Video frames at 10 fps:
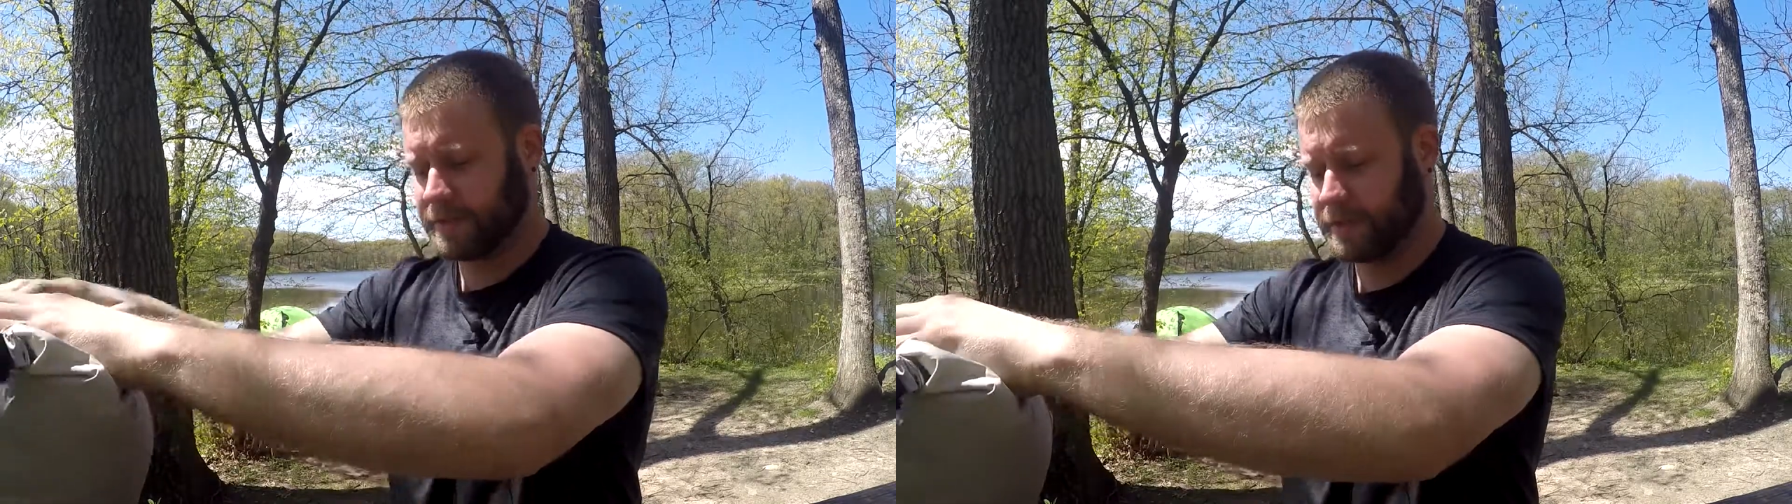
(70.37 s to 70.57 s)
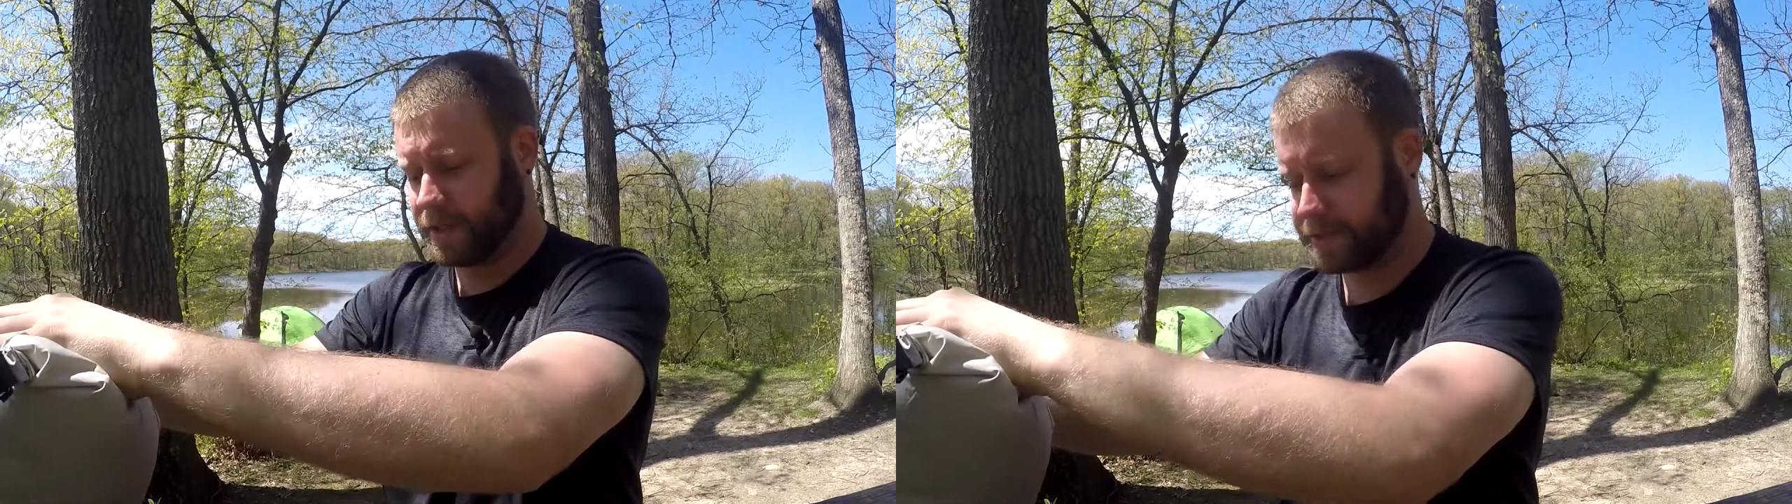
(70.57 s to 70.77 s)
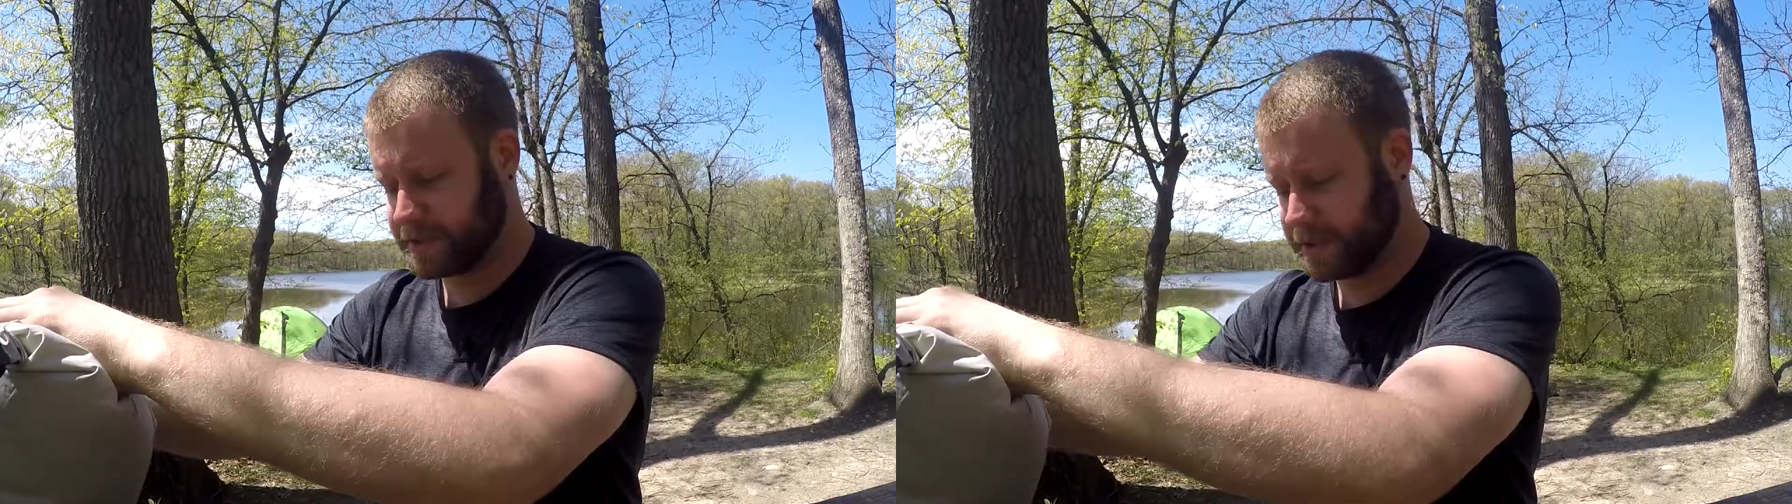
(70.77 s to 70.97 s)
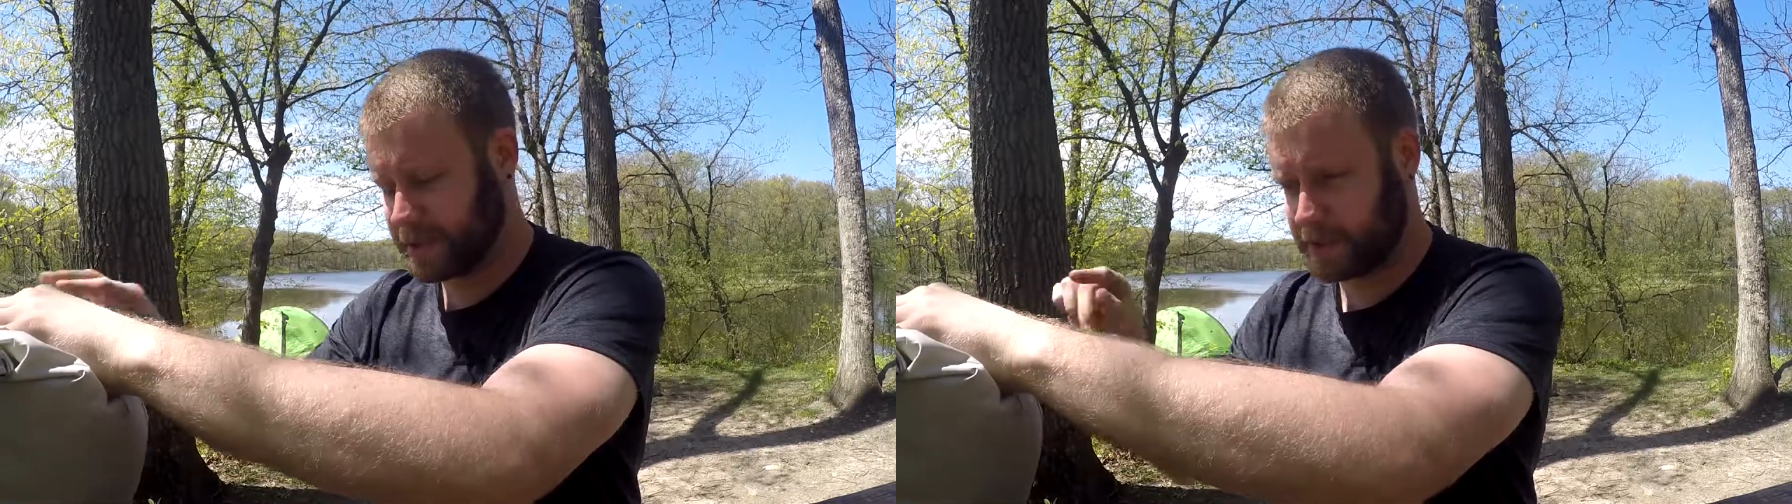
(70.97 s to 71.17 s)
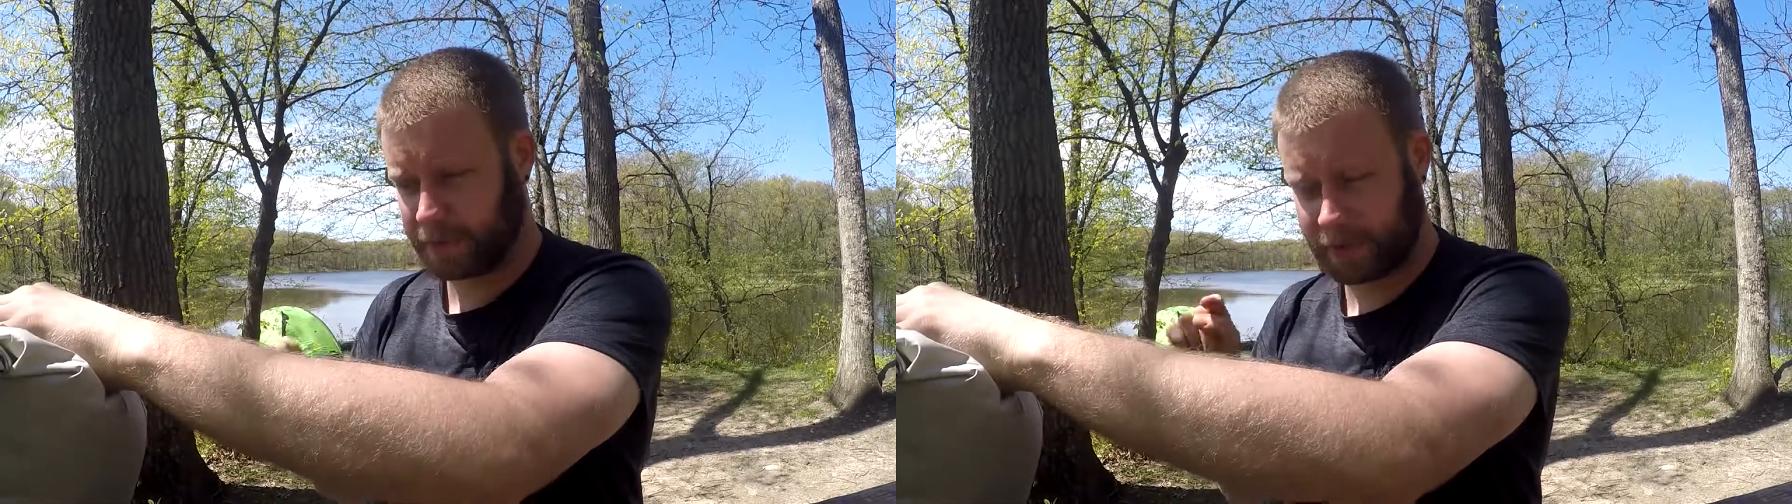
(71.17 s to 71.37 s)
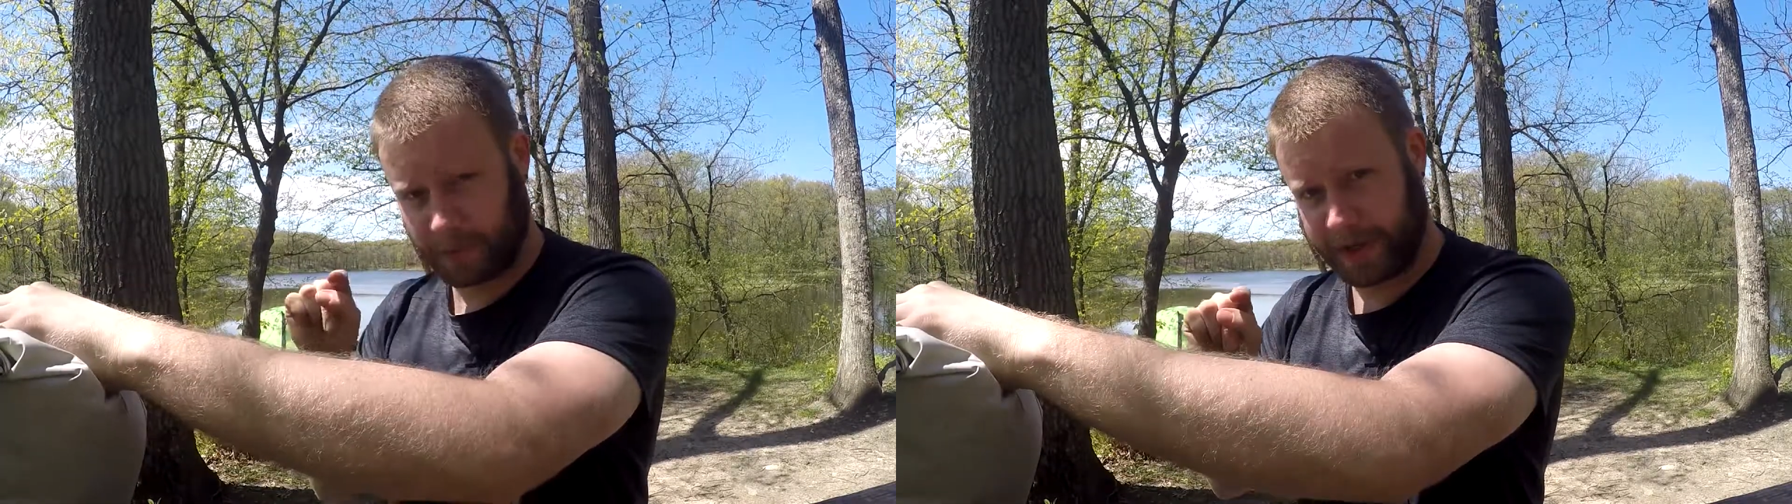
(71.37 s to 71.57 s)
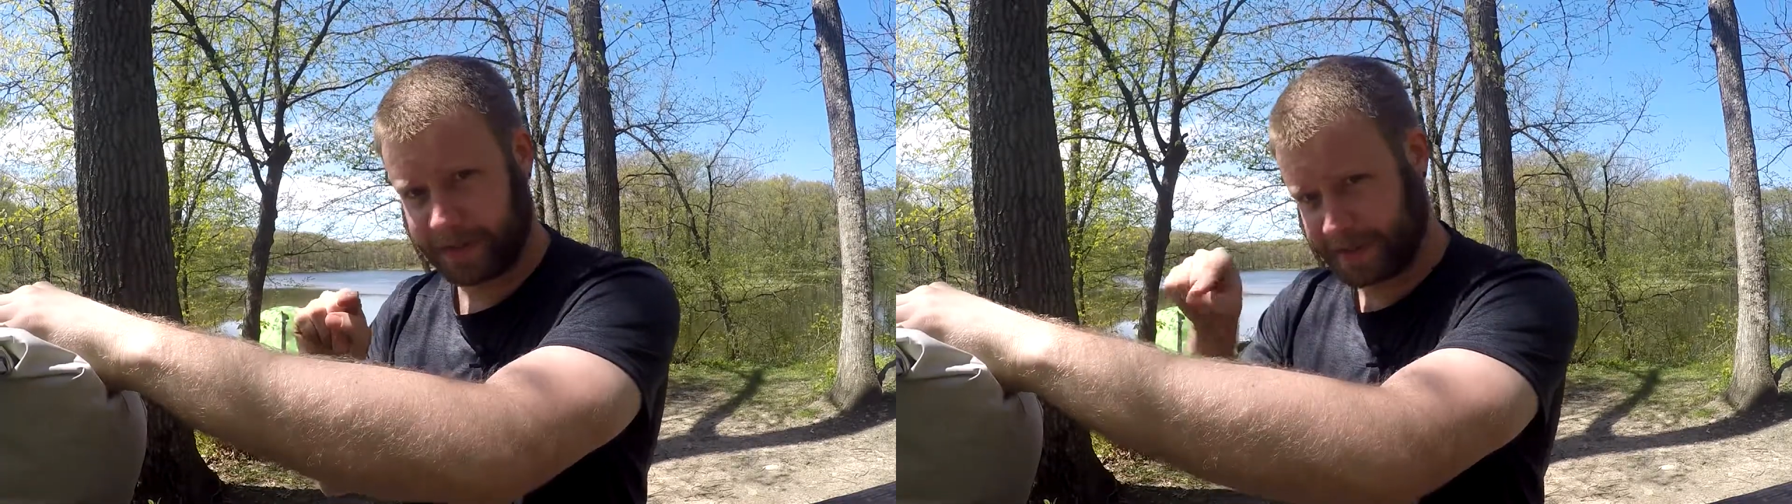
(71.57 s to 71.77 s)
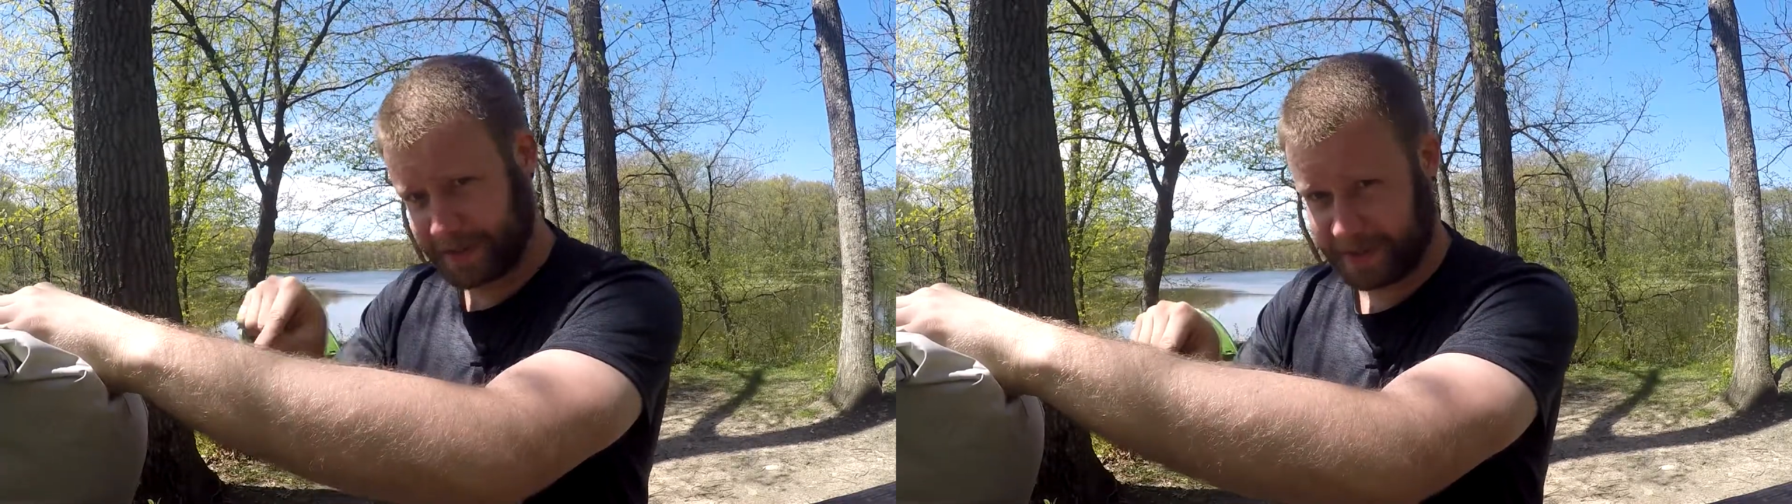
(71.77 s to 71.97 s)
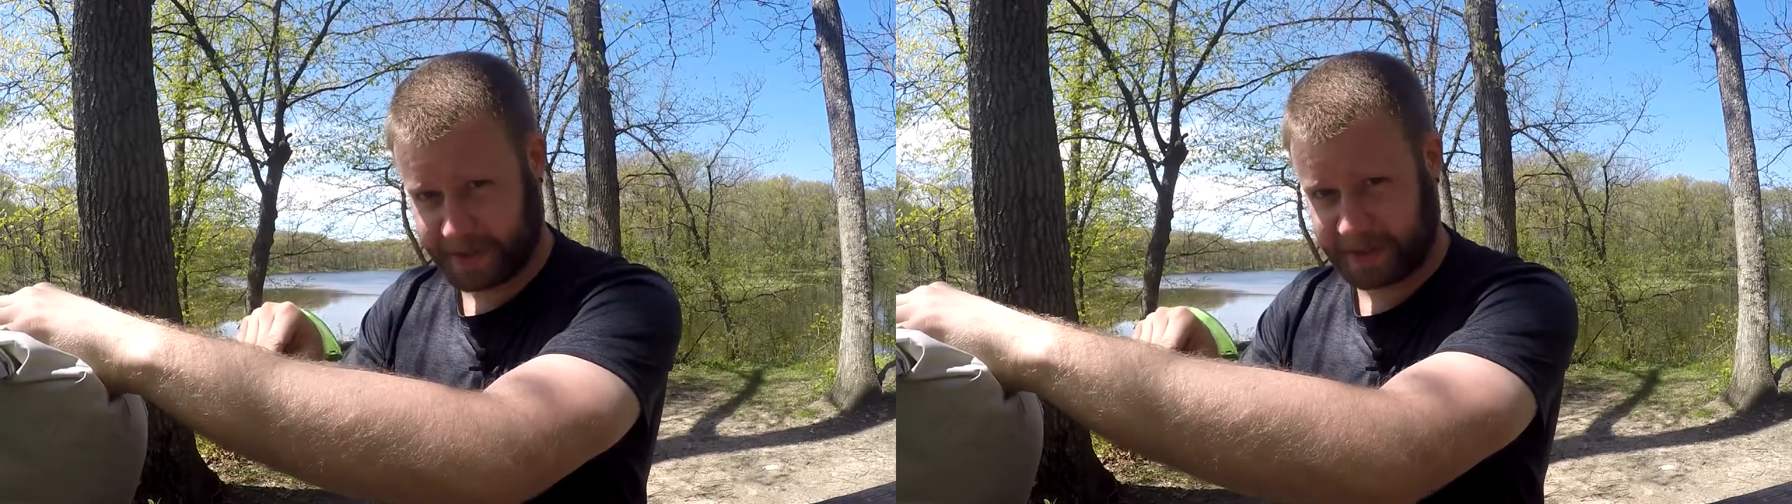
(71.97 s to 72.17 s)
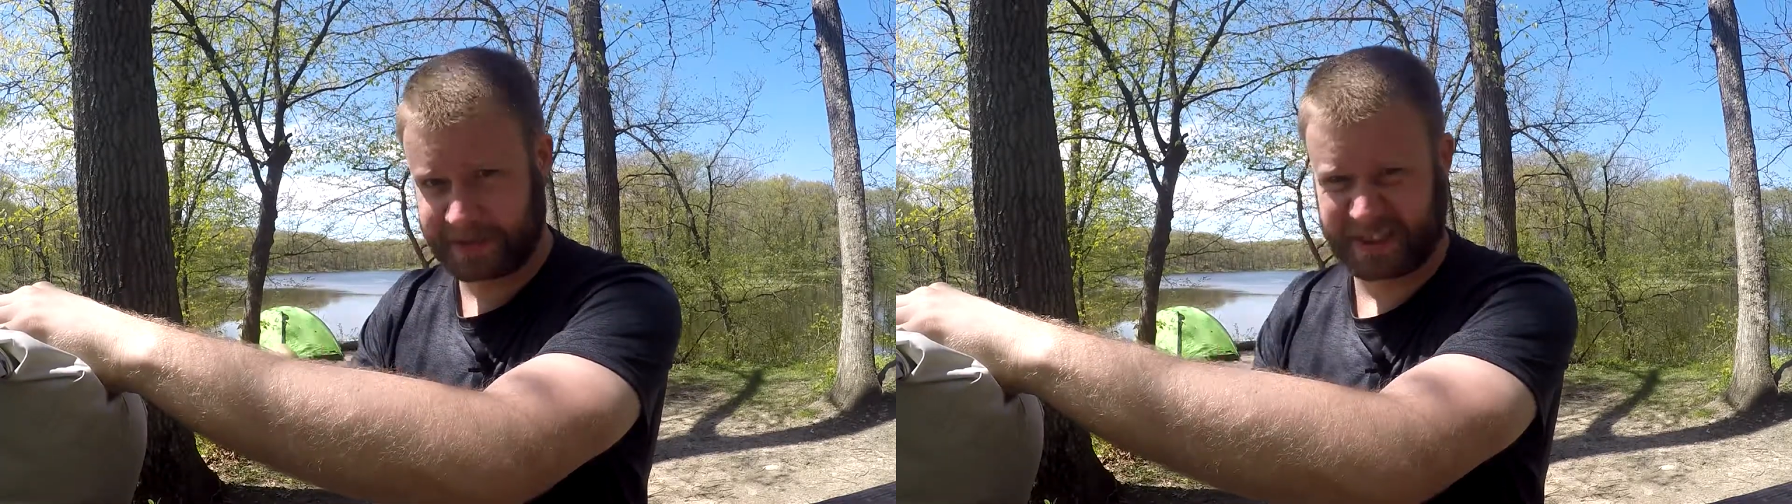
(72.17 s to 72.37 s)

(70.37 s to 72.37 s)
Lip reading: I wouldn't suggest putting wet things in there